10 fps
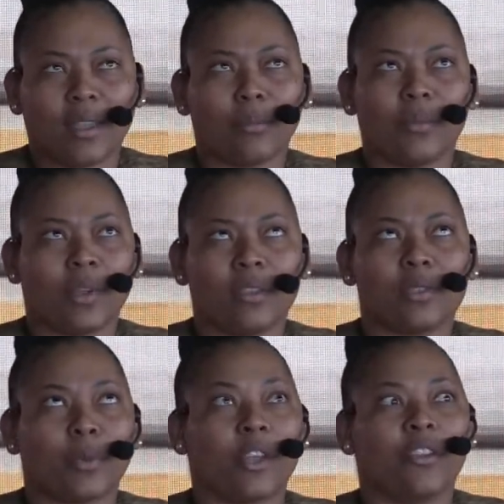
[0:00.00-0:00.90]
I'm
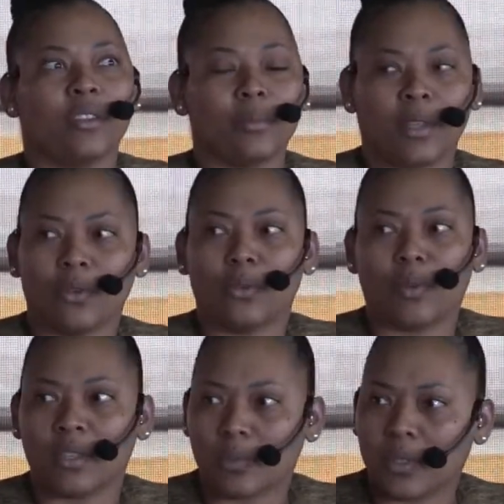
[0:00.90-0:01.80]
aspiring to be a
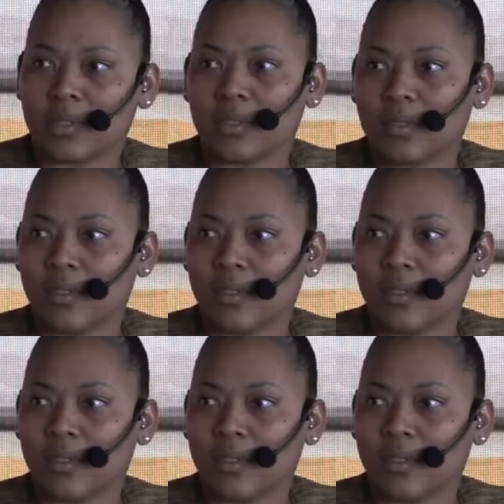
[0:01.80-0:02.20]
homeless person?